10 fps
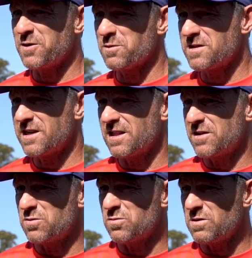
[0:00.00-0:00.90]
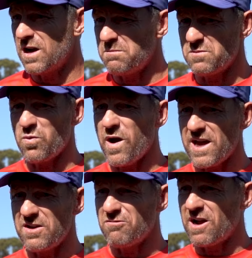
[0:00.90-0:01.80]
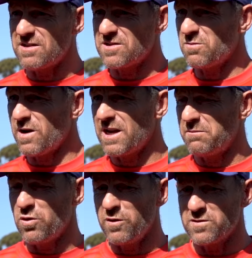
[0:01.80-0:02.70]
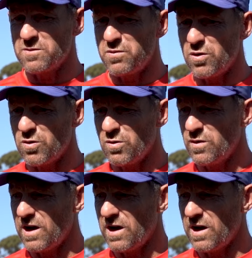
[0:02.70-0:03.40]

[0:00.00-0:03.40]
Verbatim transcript: you'll see little um, the way he runs, the way he moves the ball.